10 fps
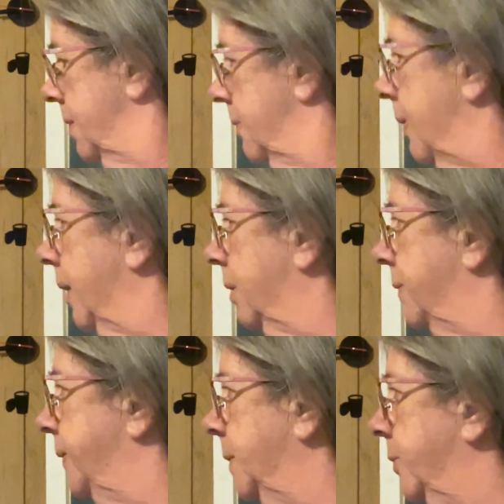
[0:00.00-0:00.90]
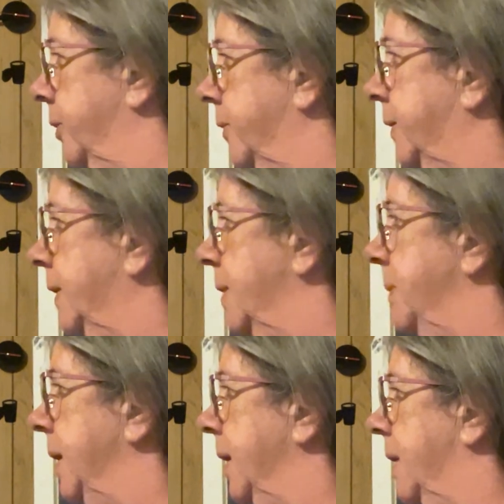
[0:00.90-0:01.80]
regular Folgers that I
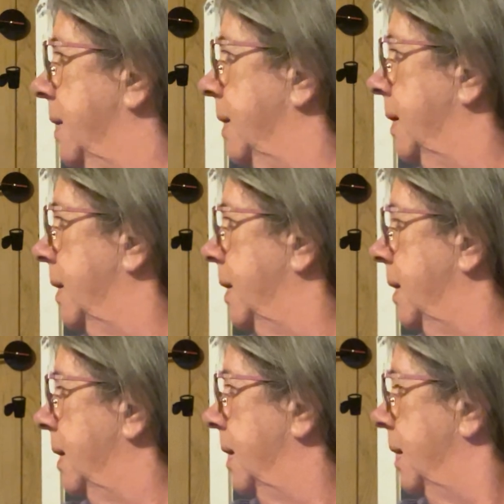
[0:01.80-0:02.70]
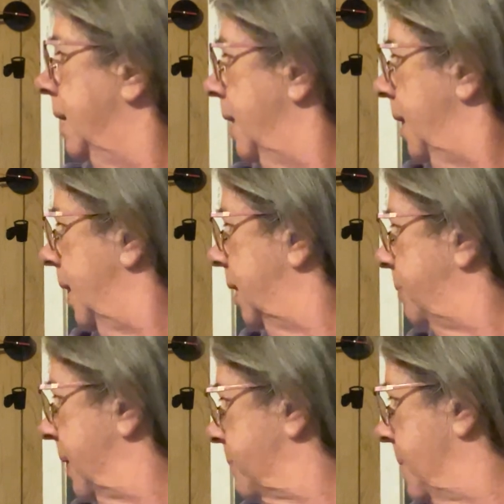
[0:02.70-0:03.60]
make in the
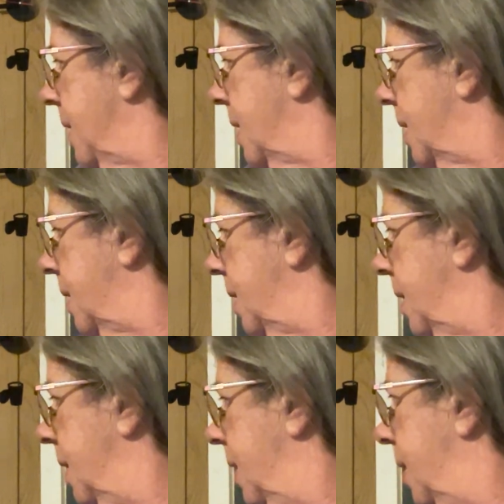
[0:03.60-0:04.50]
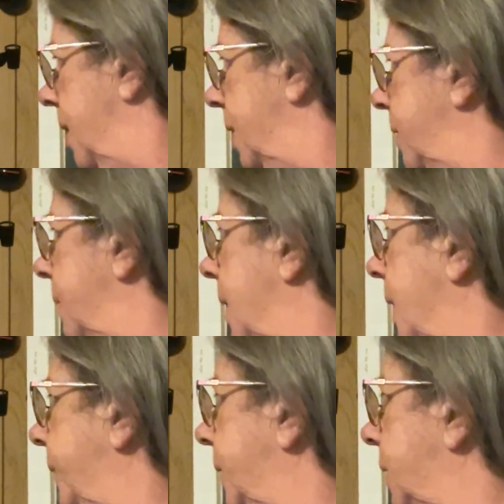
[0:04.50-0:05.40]
big pot, and I do
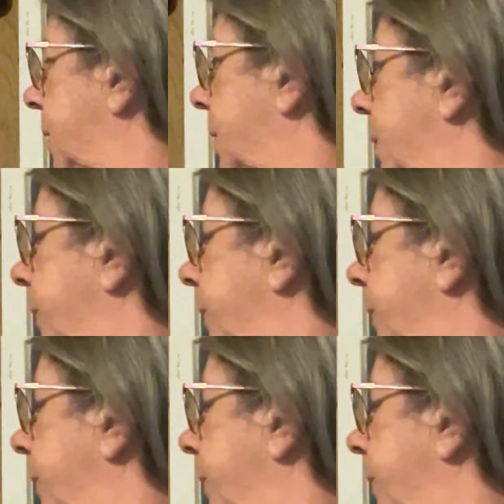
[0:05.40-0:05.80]
have the little